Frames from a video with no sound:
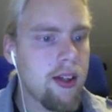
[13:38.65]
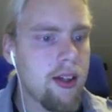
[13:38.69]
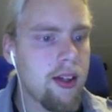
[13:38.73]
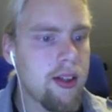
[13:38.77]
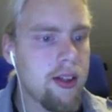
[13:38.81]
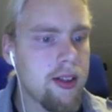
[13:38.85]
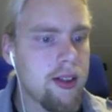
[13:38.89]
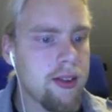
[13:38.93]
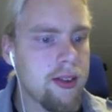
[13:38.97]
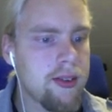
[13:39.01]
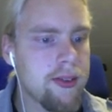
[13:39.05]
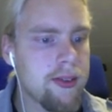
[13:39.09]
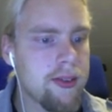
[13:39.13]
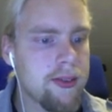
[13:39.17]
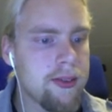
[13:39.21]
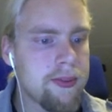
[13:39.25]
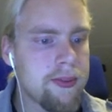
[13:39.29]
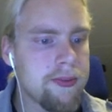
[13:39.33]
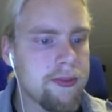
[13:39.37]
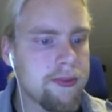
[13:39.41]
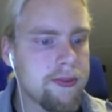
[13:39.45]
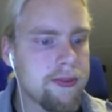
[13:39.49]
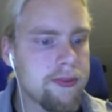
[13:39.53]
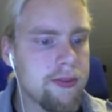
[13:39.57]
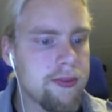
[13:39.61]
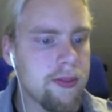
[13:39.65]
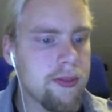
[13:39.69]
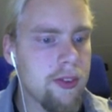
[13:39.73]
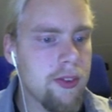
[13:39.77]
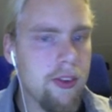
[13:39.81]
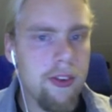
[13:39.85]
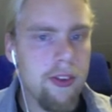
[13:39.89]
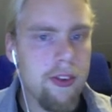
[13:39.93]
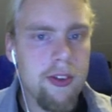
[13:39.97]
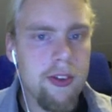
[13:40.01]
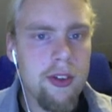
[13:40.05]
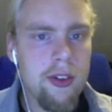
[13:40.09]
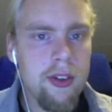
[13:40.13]

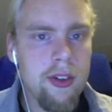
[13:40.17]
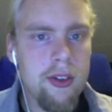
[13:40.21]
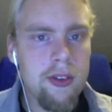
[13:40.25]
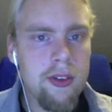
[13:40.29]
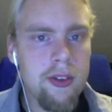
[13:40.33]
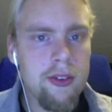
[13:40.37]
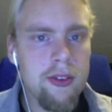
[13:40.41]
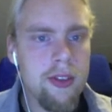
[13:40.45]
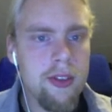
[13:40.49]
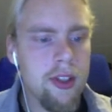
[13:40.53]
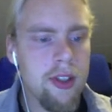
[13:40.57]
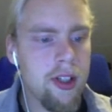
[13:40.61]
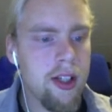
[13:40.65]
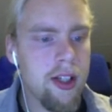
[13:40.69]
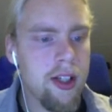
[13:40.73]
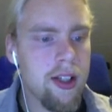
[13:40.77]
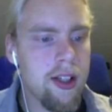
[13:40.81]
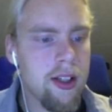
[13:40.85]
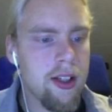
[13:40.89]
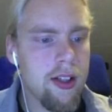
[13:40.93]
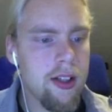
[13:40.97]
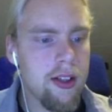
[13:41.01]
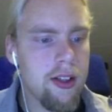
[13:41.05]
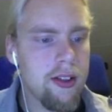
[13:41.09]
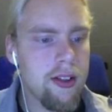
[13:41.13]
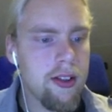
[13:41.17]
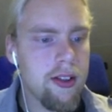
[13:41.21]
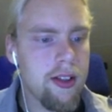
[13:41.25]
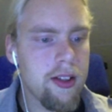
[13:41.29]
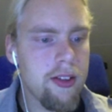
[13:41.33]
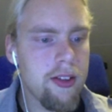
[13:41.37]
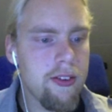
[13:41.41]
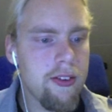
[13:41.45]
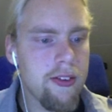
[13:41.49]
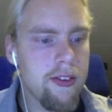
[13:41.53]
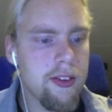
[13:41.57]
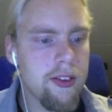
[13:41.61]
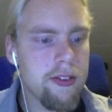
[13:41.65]
So we're going to need a
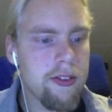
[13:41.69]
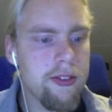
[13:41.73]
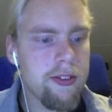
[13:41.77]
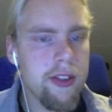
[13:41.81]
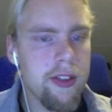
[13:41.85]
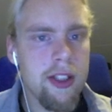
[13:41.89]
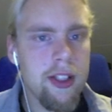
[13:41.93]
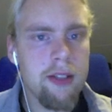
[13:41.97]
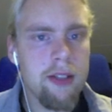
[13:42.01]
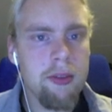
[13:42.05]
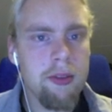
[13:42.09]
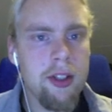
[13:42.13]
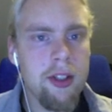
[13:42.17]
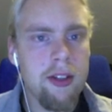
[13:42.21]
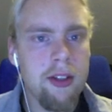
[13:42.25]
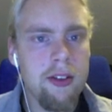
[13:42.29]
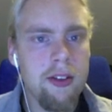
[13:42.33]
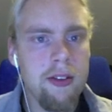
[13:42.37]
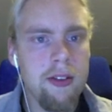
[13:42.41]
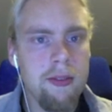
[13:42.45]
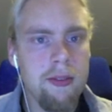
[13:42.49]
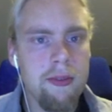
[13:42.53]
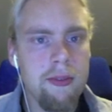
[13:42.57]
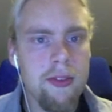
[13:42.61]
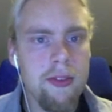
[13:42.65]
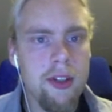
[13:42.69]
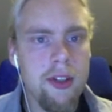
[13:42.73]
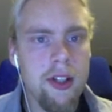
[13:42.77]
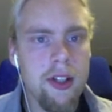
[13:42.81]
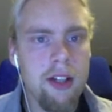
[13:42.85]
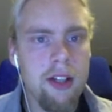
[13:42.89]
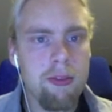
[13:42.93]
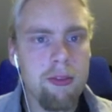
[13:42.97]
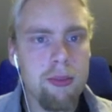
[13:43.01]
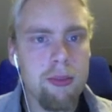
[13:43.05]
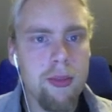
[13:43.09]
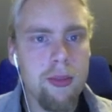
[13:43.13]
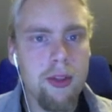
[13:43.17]
list of enemies. We're going to
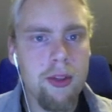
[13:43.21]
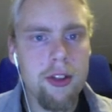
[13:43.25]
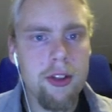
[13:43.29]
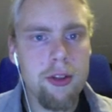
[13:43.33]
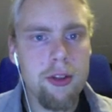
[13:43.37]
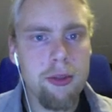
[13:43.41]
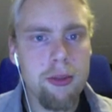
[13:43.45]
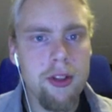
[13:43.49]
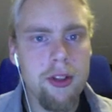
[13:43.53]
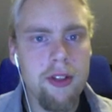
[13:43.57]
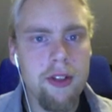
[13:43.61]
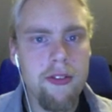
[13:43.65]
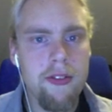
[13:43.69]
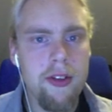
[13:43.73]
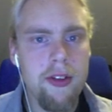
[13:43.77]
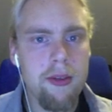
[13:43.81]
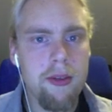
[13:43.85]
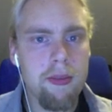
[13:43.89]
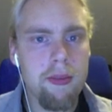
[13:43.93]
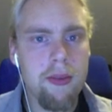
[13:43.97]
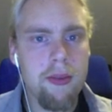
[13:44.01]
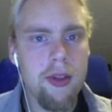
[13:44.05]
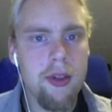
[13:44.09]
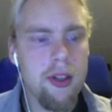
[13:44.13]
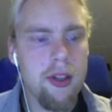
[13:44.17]
have multiple of them.